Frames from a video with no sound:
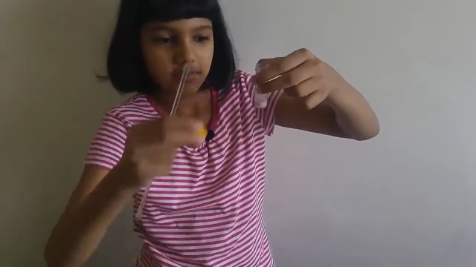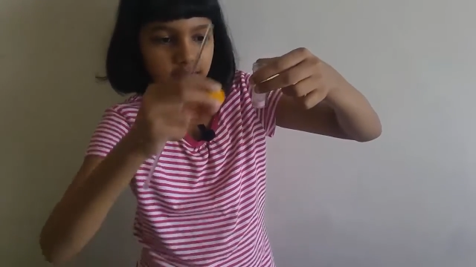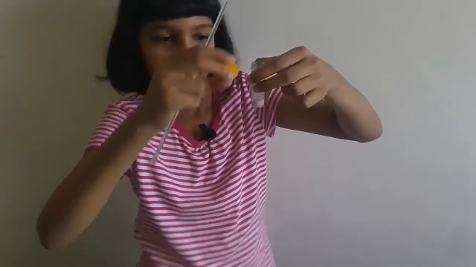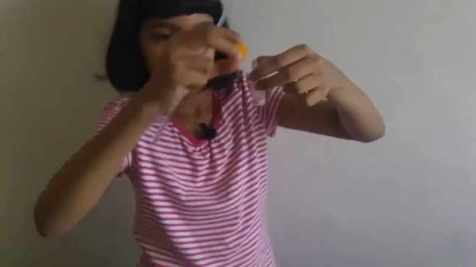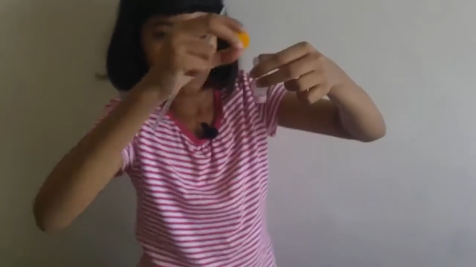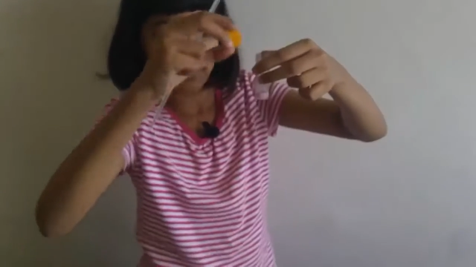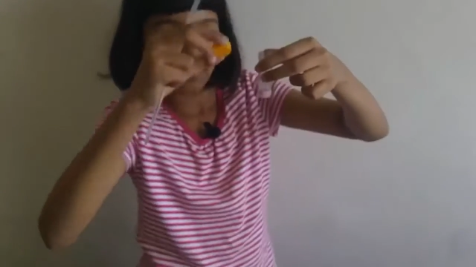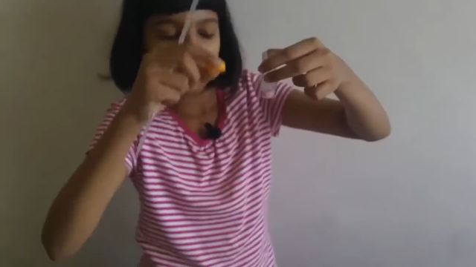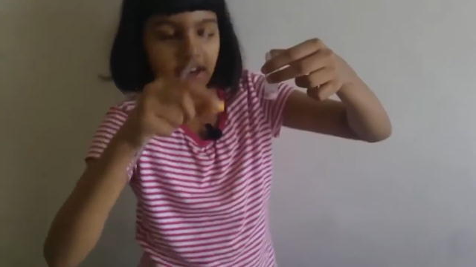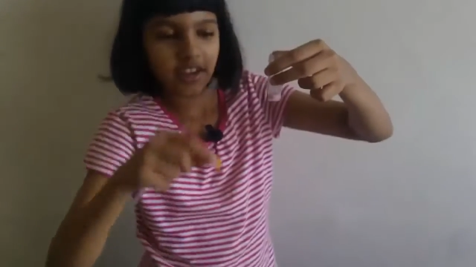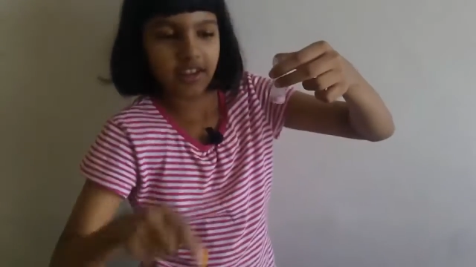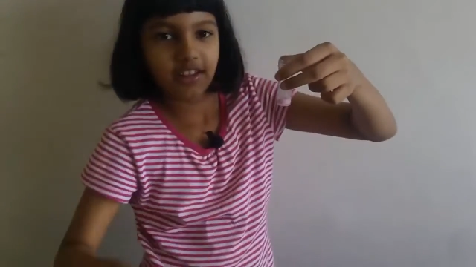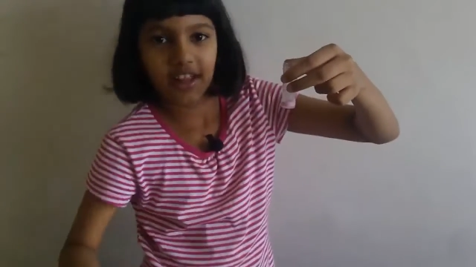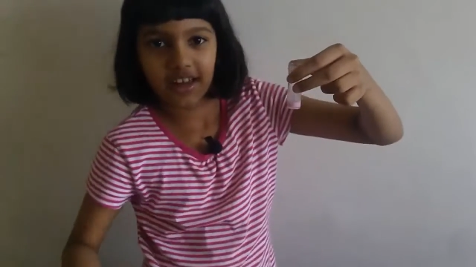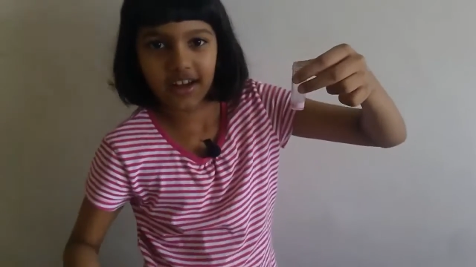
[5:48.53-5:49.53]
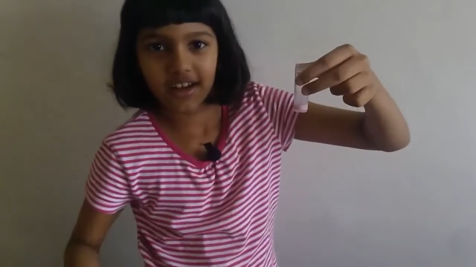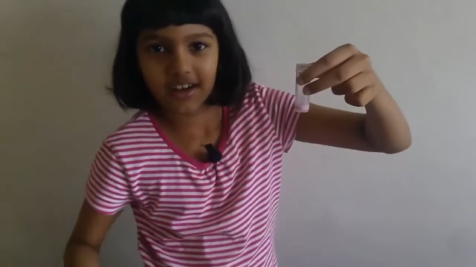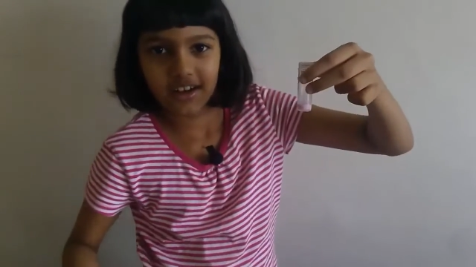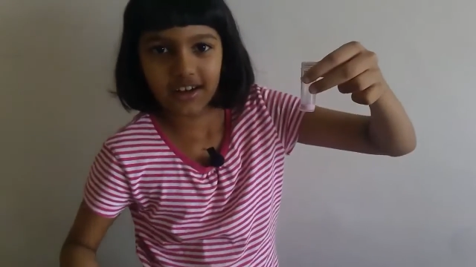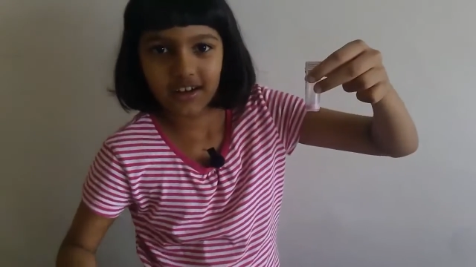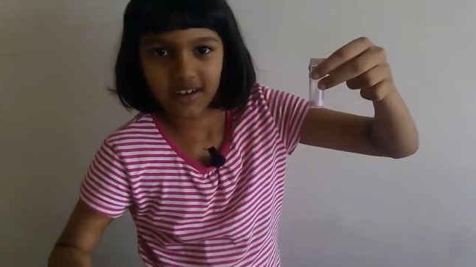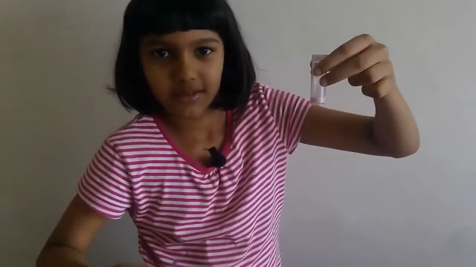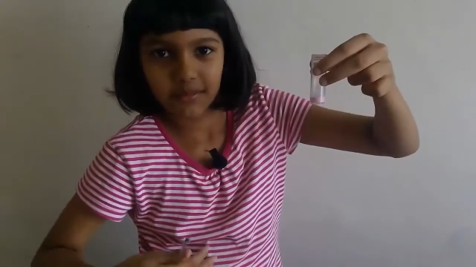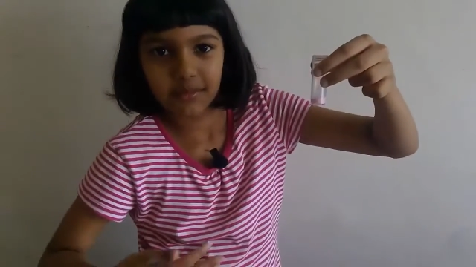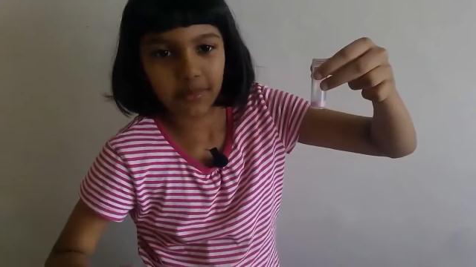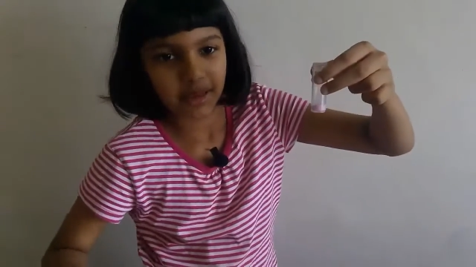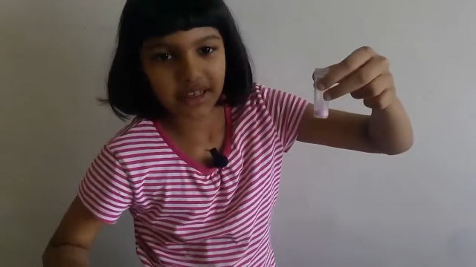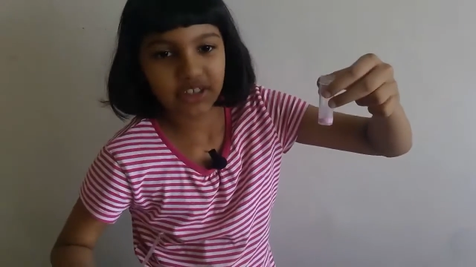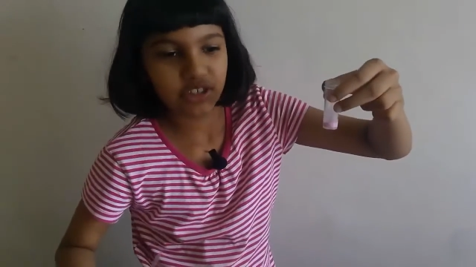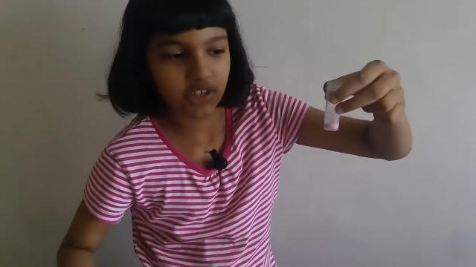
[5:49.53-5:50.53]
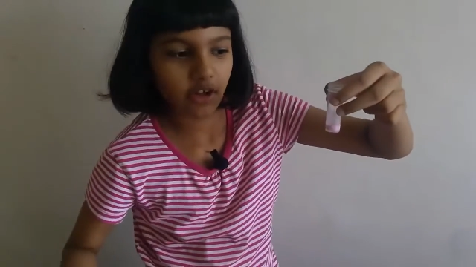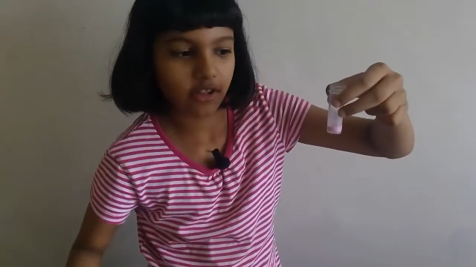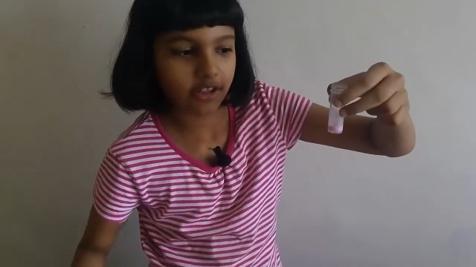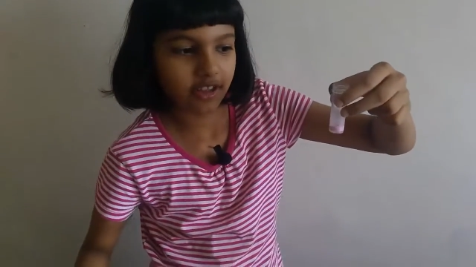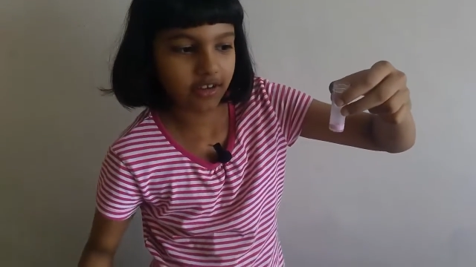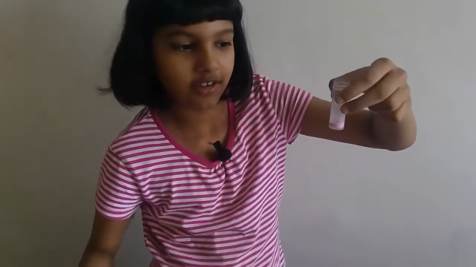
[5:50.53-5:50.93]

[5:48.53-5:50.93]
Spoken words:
to let it be solid.